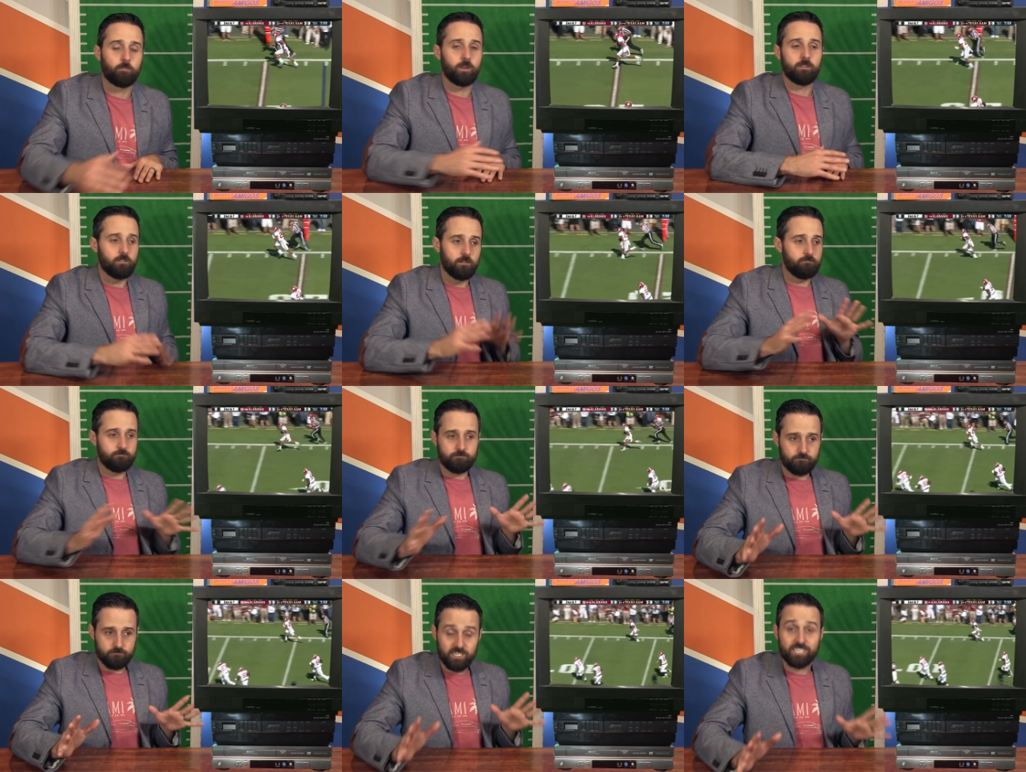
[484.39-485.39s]
But
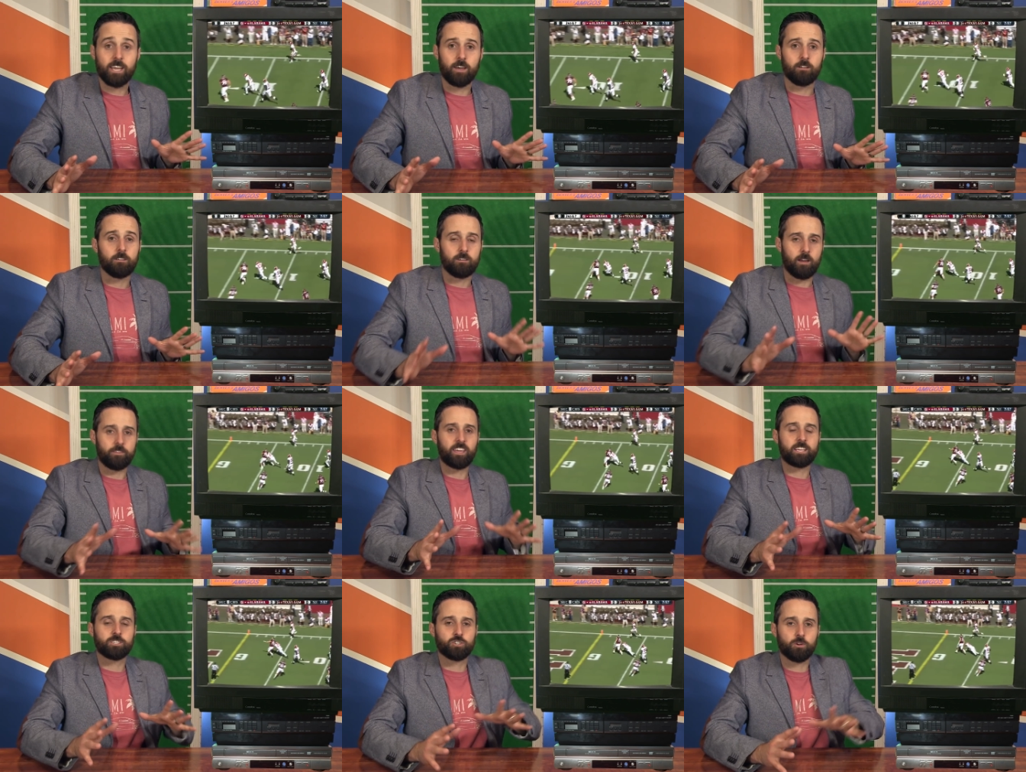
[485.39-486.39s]
still, I think
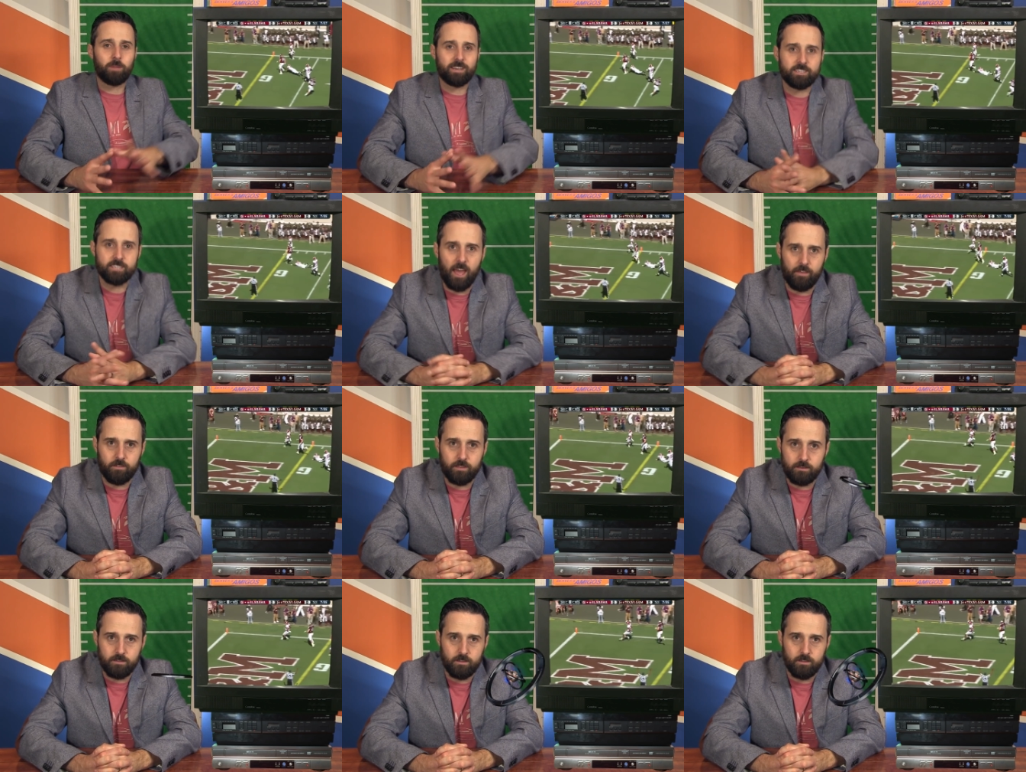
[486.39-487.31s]
he's a tremendous athlete.